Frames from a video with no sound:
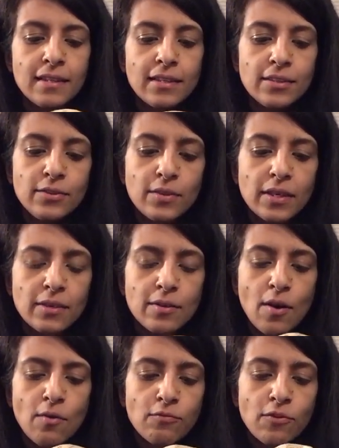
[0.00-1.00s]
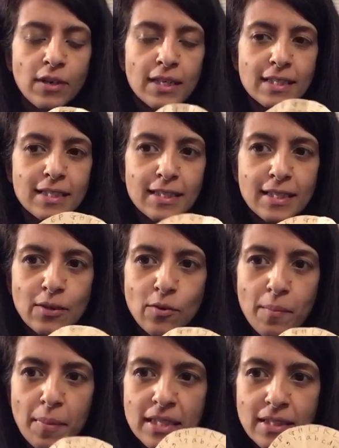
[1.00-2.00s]
you can write
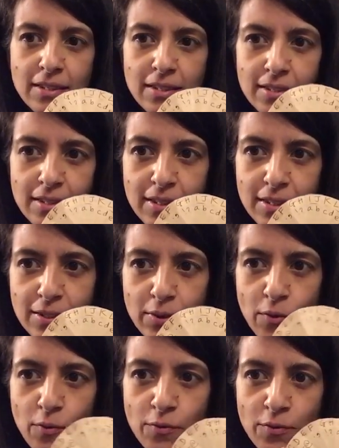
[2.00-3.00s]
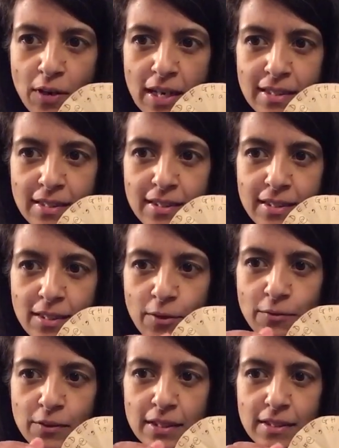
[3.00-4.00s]
secret messages to your friends. So
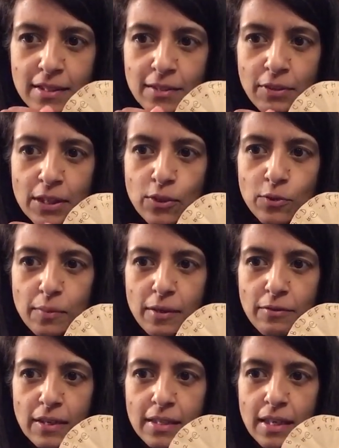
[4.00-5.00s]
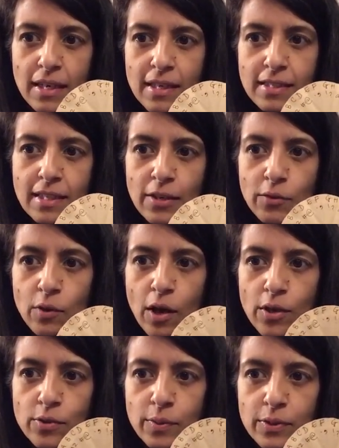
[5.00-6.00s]
for instance, if I told my friend, set your
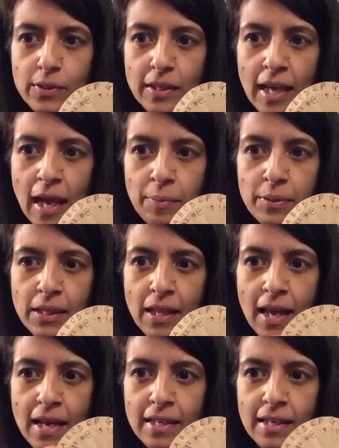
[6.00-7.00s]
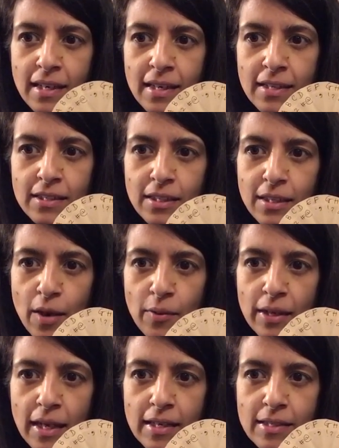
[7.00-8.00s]
code wheel to capital A to
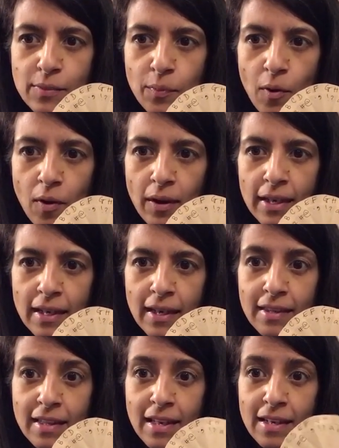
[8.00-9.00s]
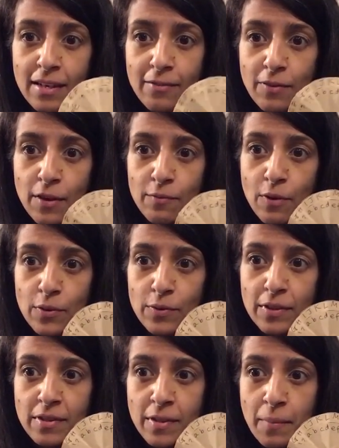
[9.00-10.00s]
lowercase y, and then if I wrote
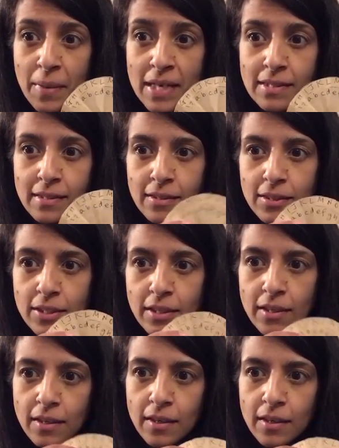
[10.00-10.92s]
the message